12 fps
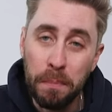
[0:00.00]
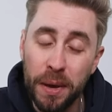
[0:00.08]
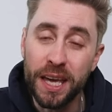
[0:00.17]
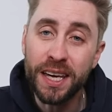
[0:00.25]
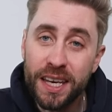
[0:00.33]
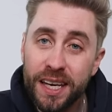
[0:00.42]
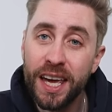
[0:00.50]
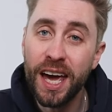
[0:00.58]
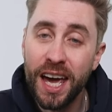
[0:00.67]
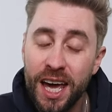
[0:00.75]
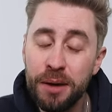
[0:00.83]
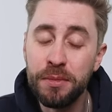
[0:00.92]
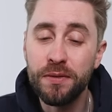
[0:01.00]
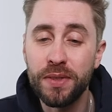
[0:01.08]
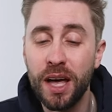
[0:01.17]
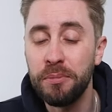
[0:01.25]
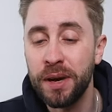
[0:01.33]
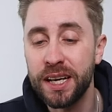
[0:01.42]
B cam, if
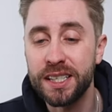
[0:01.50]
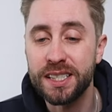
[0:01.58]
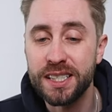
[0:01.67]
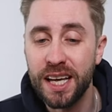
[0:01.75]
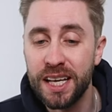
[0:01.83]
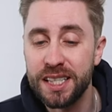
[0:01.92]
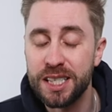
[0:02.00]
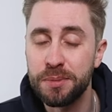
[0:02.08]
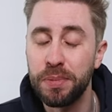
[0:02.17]
that makes sense.